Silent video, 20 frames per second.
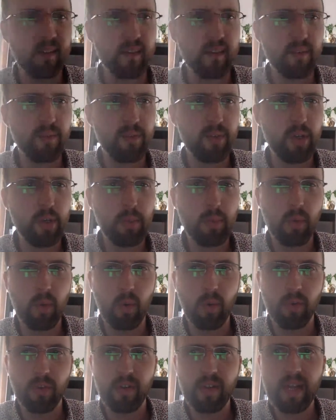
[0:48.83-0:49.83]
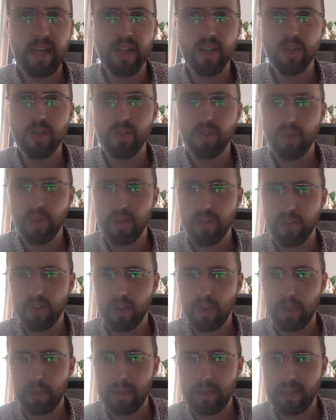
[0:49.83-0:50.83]
a few more. So yeah, just chuck us a
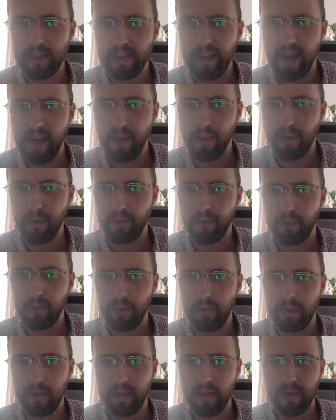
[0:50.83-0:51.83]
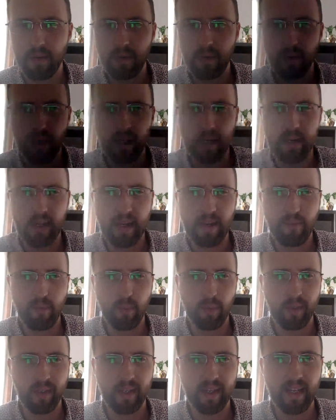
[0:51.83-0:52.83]
comment down just so I know
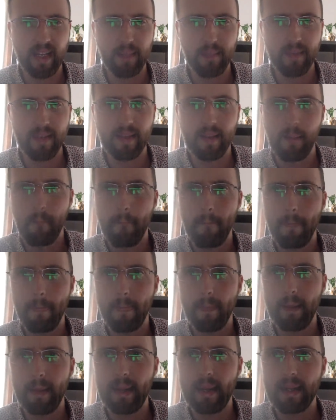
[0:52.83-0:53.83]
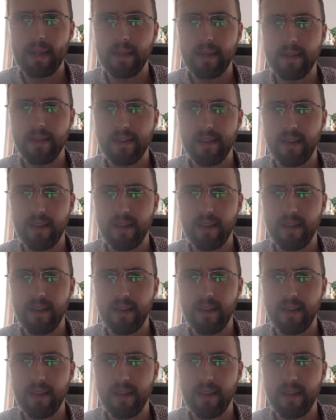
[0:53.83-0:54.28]
everyone can hear me and